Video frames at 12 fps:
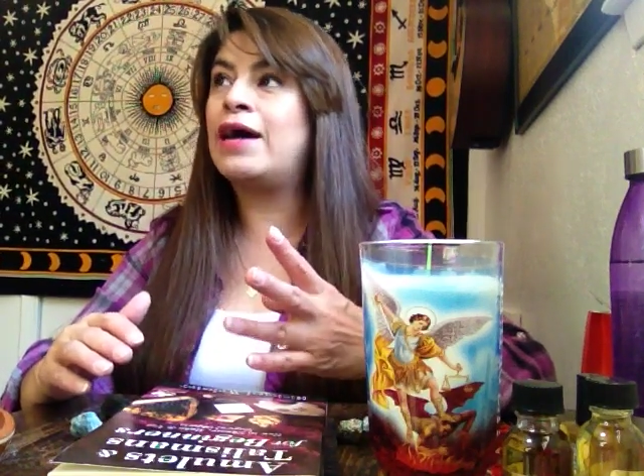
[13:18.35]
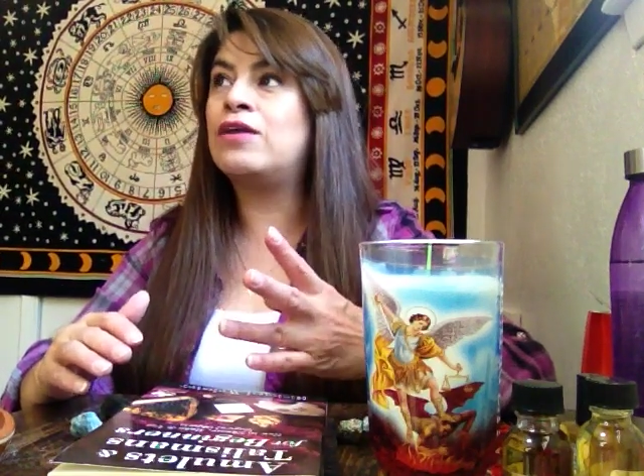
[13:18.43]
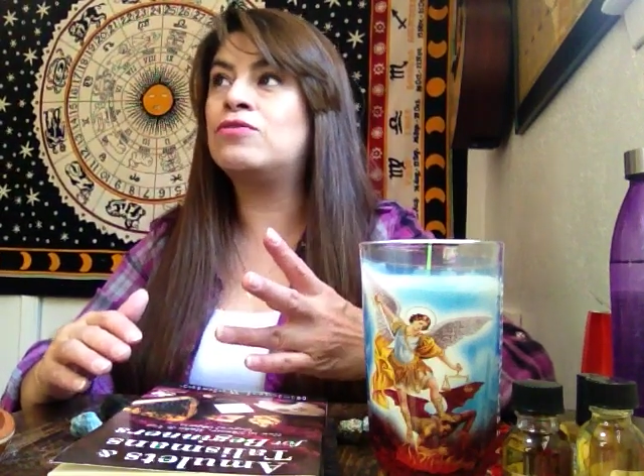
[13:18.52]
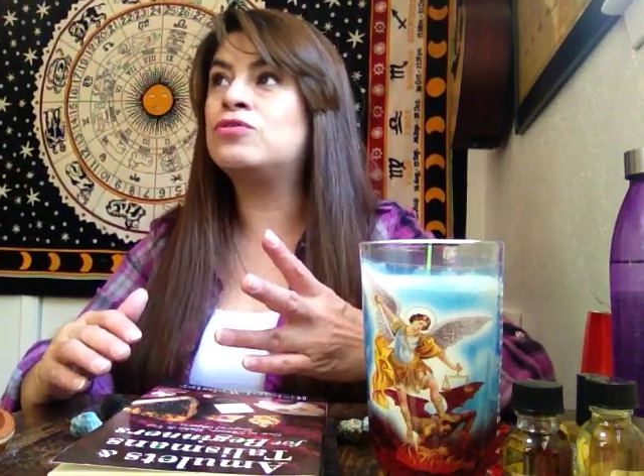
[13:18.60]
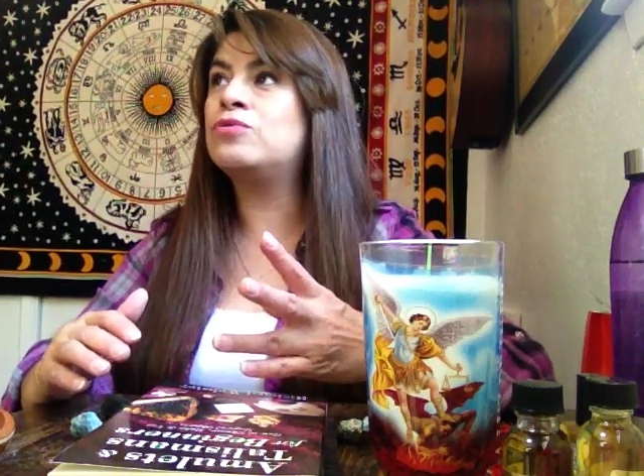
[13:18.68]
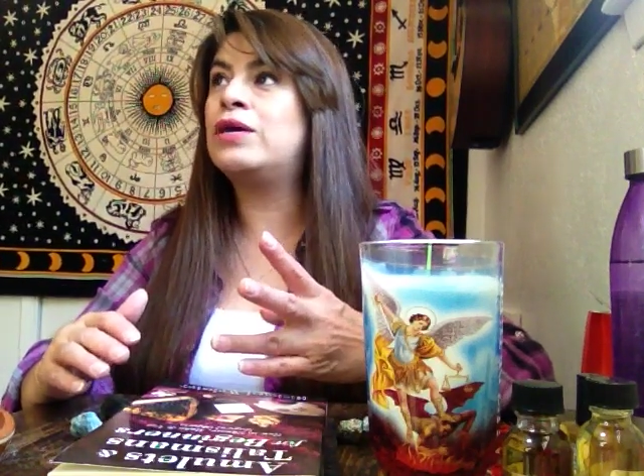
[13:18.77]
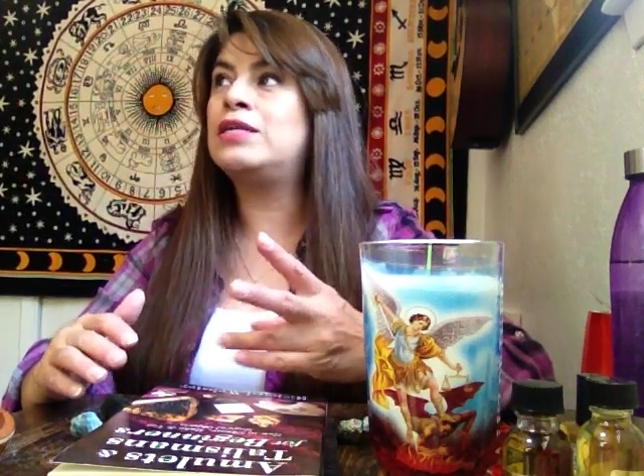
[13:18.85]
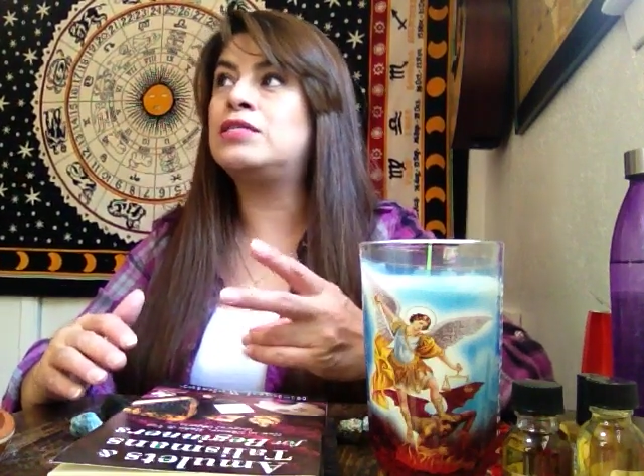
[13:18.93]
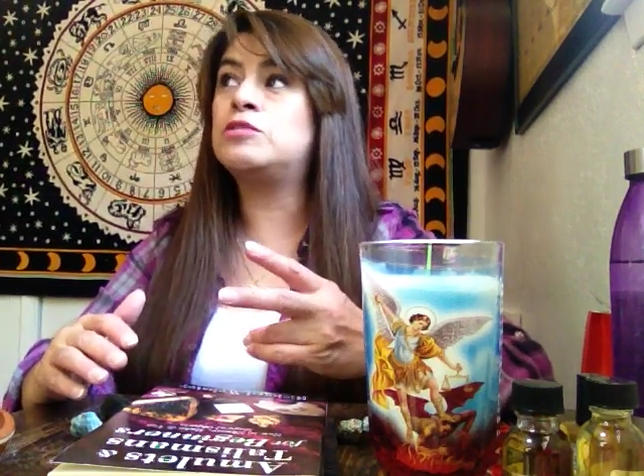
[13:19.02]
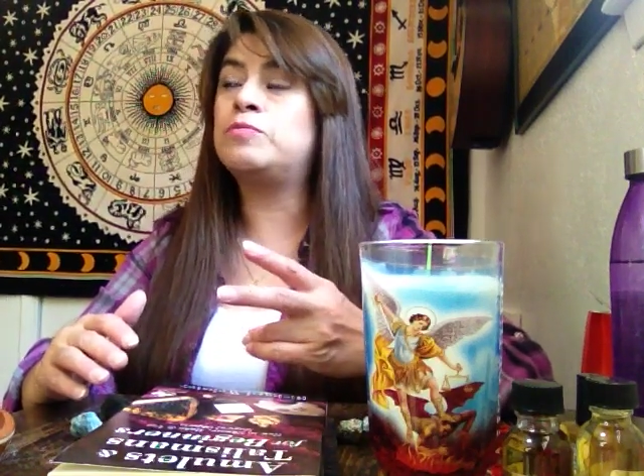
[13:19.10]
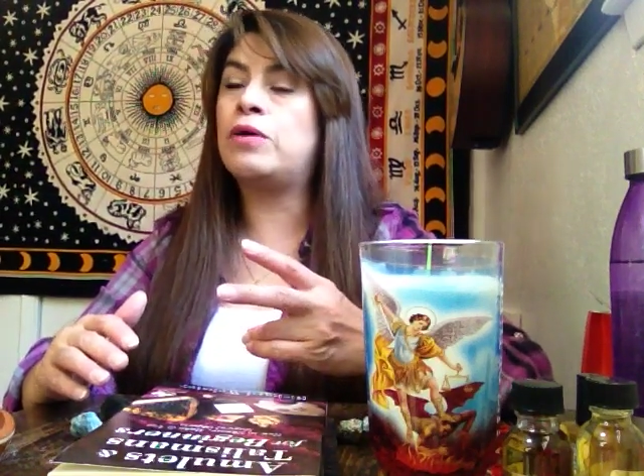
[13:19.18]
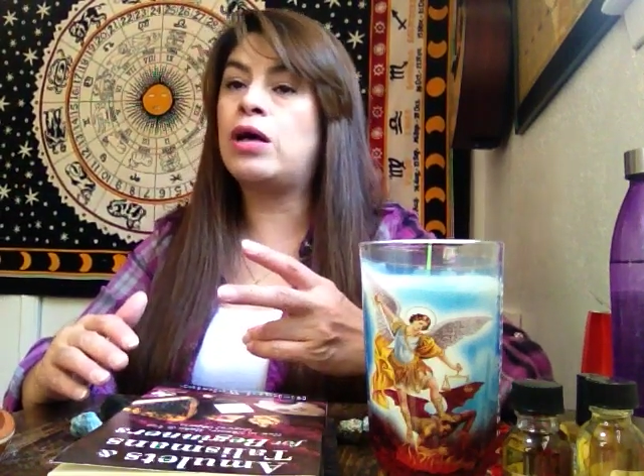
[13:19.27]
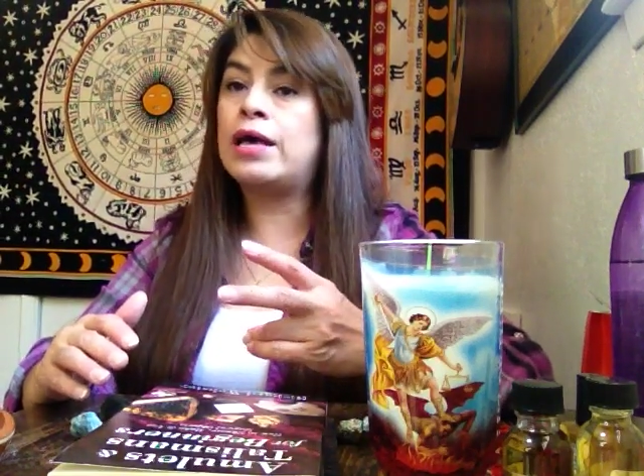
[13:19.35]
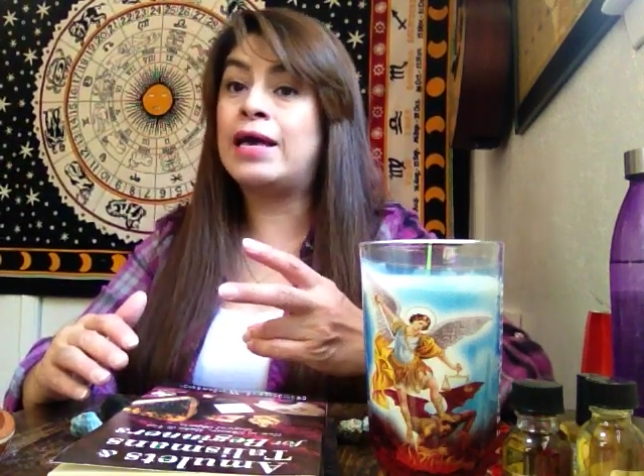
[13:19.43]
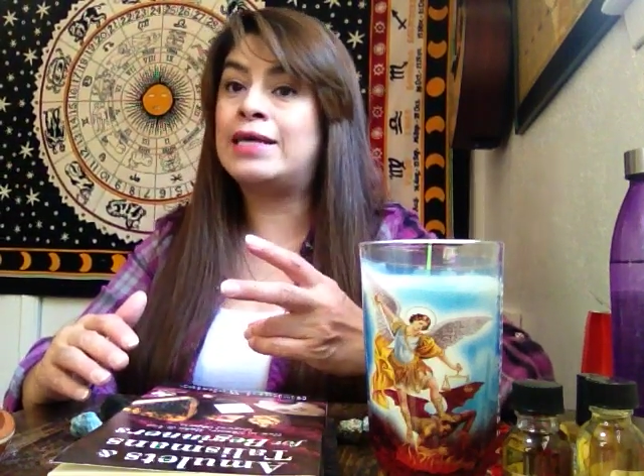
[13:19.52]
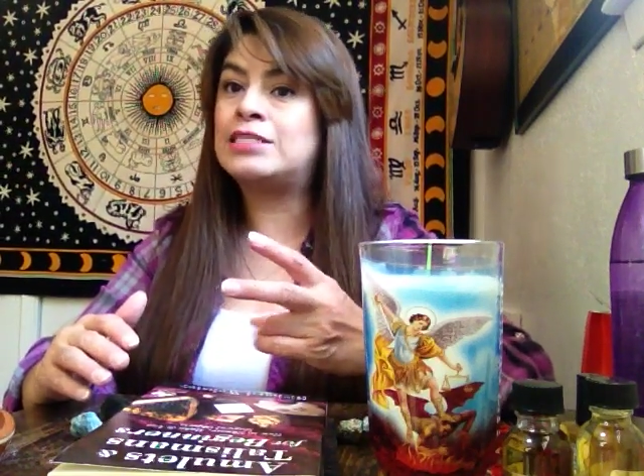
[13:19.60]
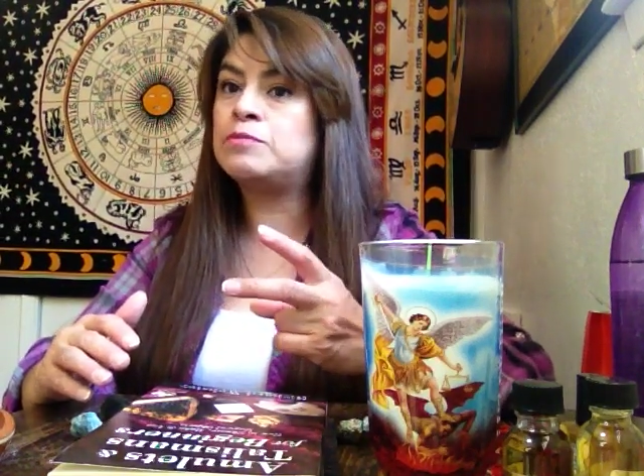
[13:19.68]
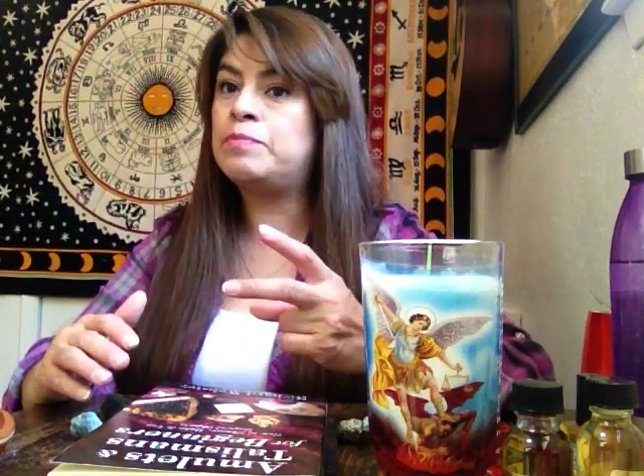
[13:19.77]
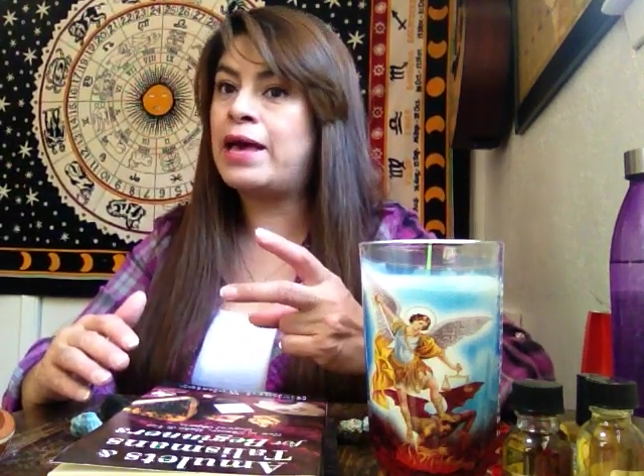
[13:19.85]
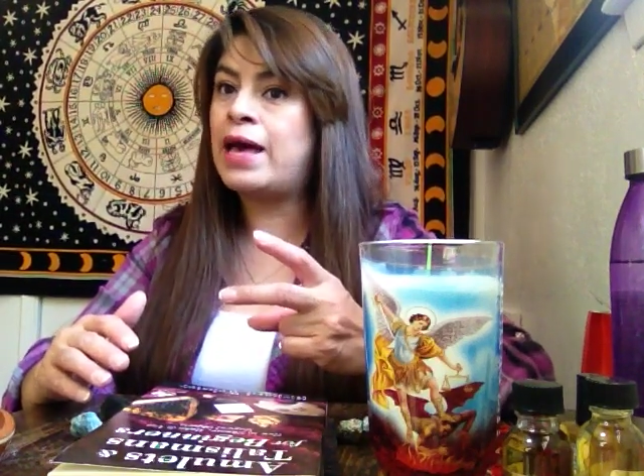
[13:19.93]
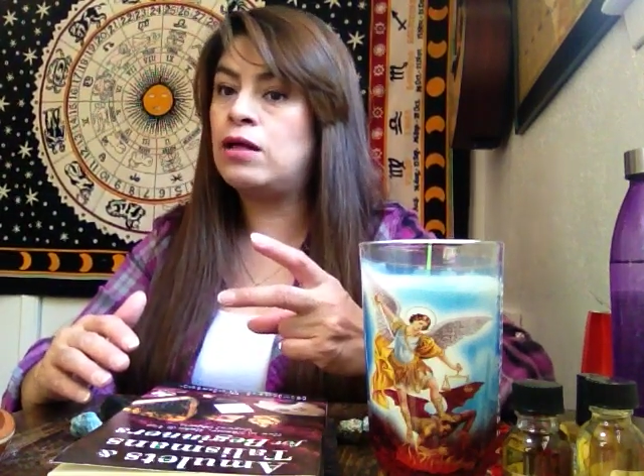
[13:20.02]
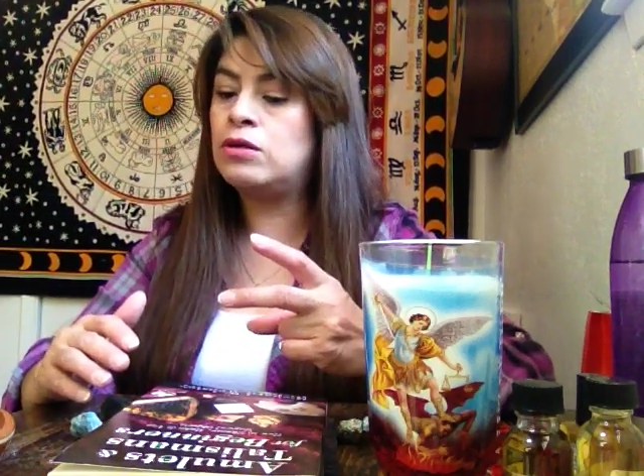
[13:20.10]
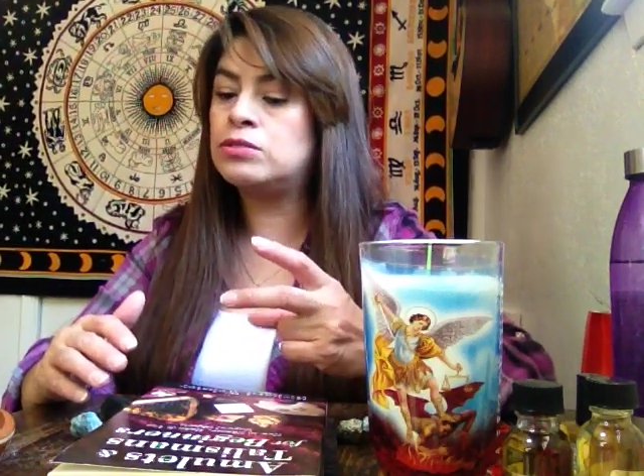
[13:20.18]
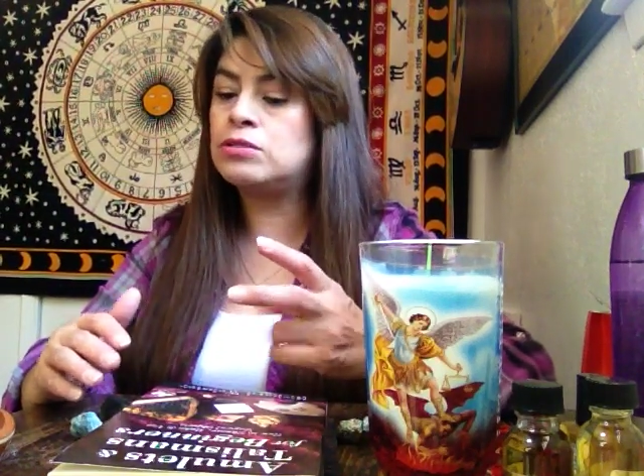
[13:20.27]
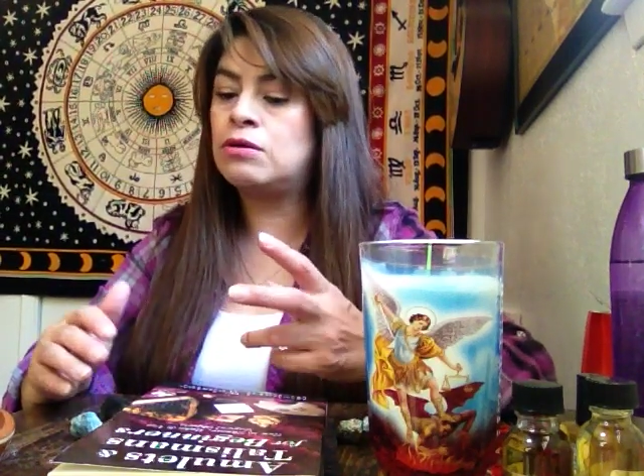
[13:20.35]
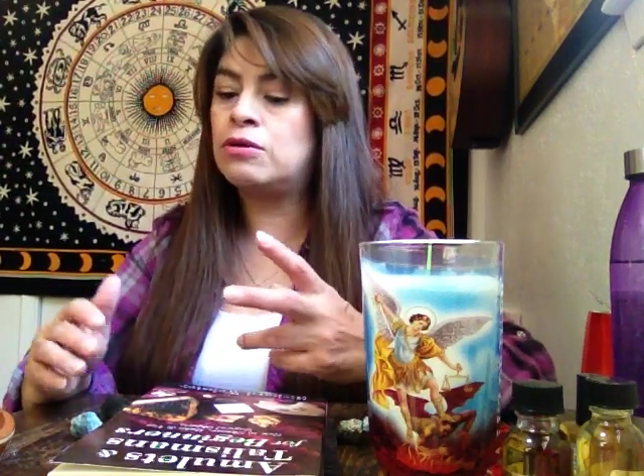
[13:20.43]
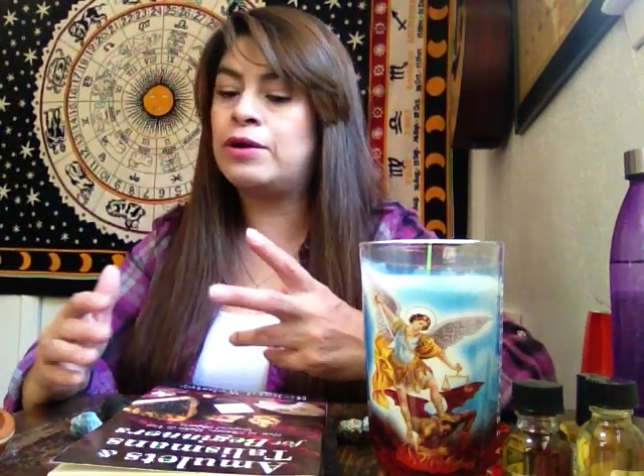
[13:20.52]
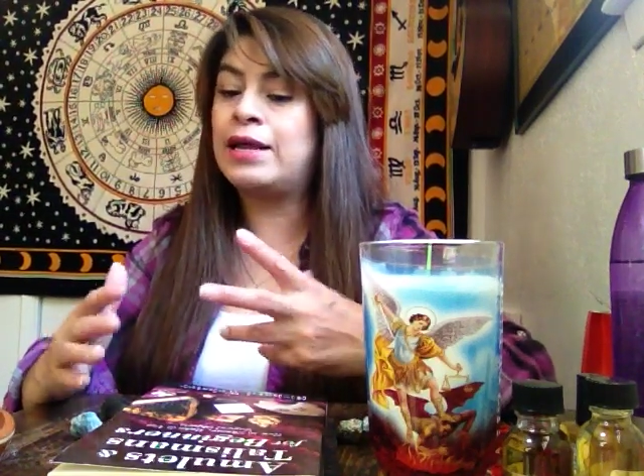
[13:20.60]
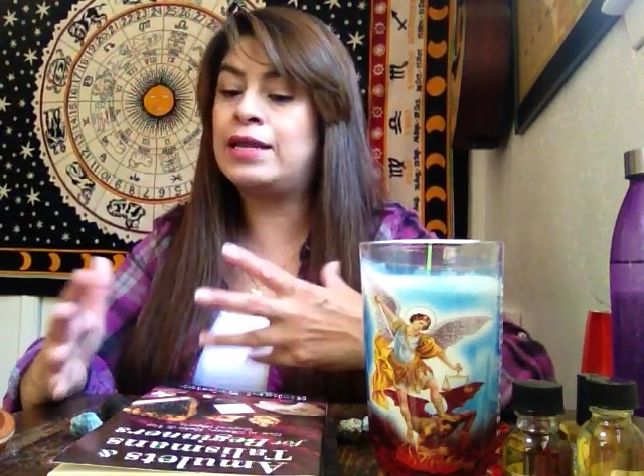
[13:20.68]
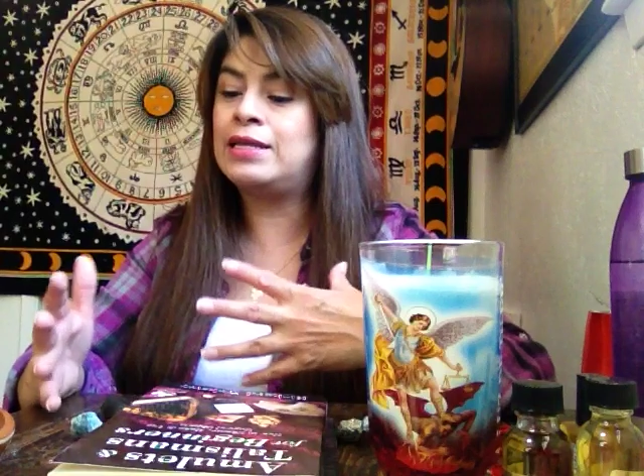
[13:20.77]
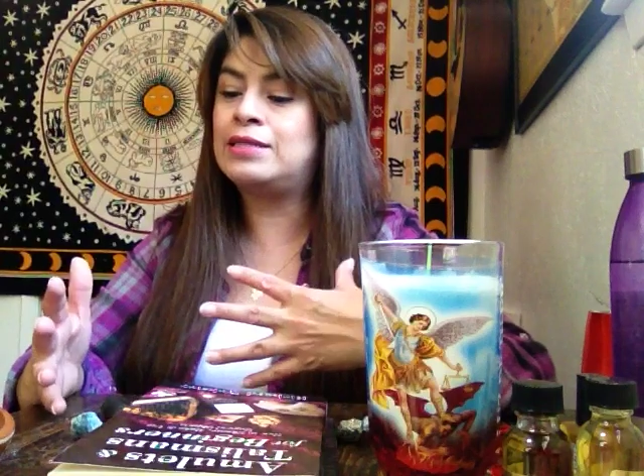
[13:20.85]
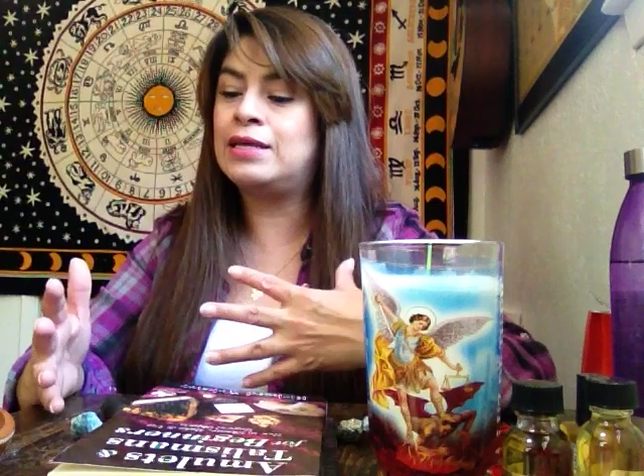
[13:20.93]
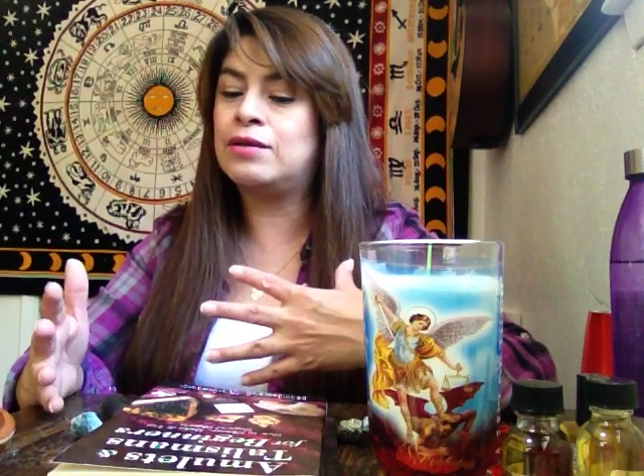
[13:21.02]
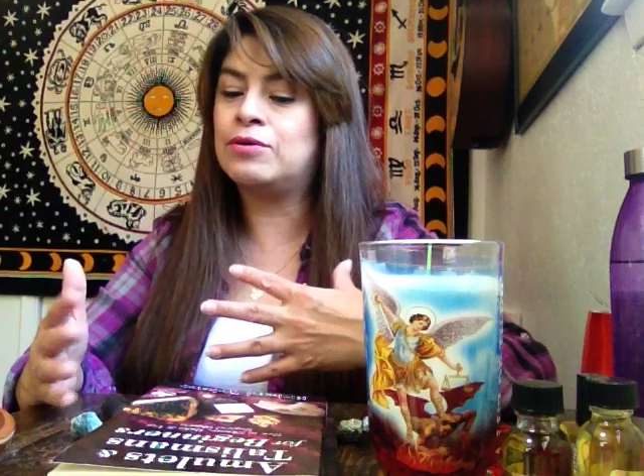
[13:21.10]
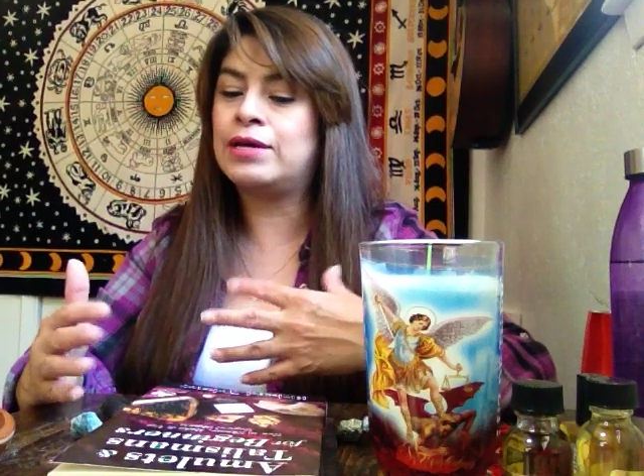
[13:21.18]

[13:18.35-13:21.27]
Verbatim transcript: I don't do any spells or anything.